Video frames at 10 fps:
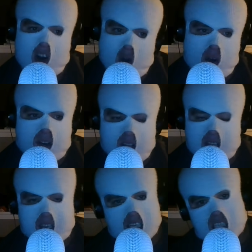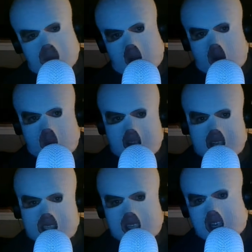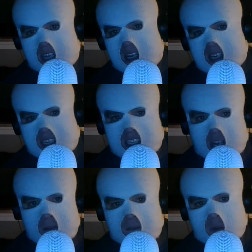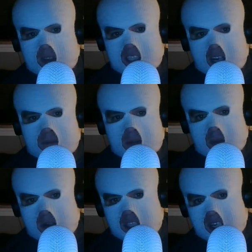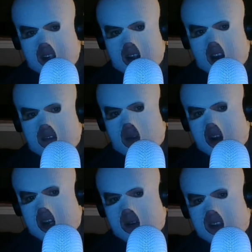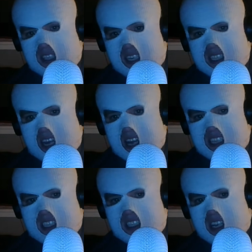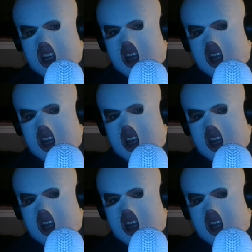overlooking small wins, discomfort with self-promotion, avoiding routine tasks,